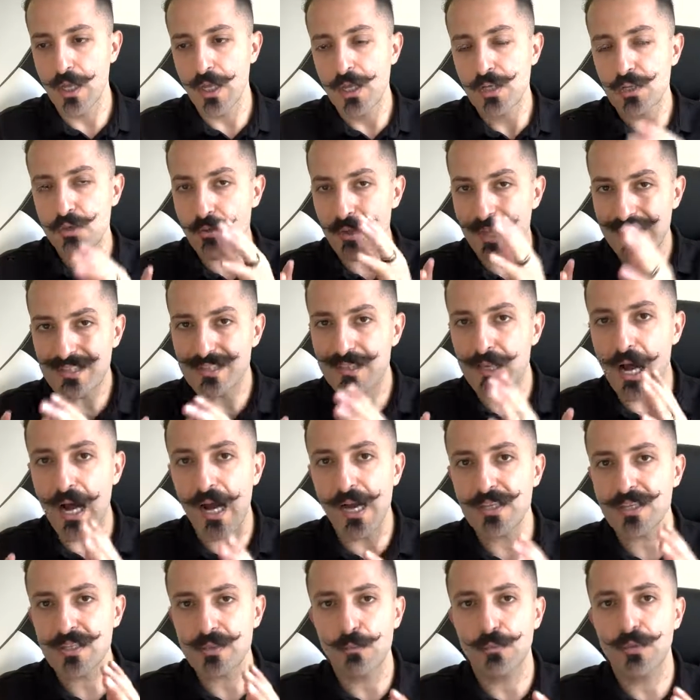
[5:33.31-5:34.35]
So that's the
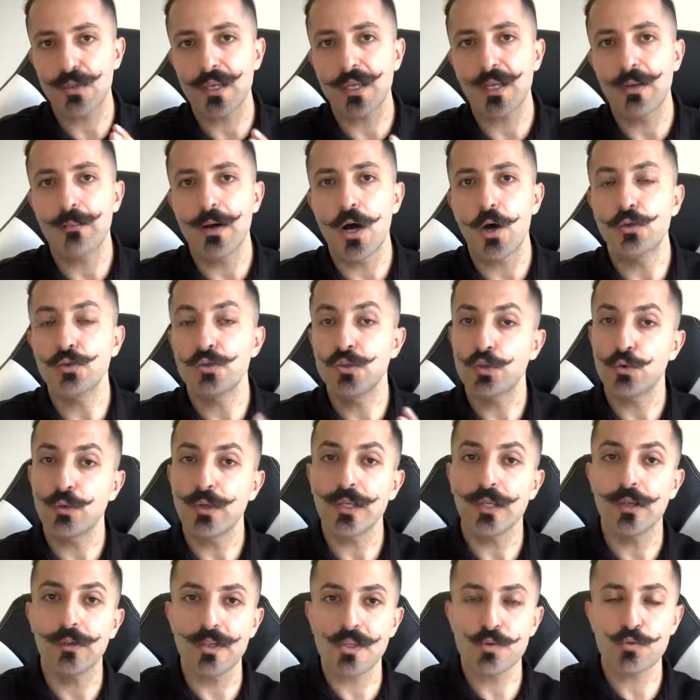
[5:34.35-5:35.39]
awesome thing about
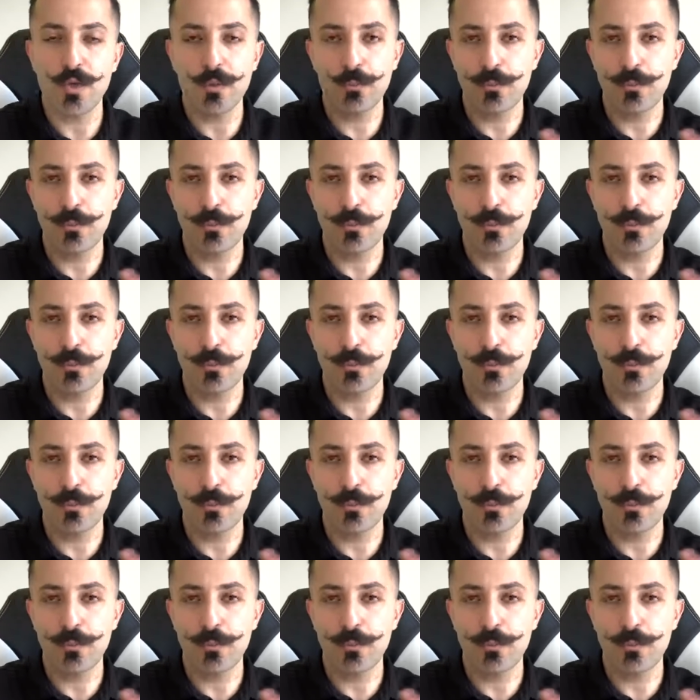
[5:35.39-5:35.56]
doing it this way.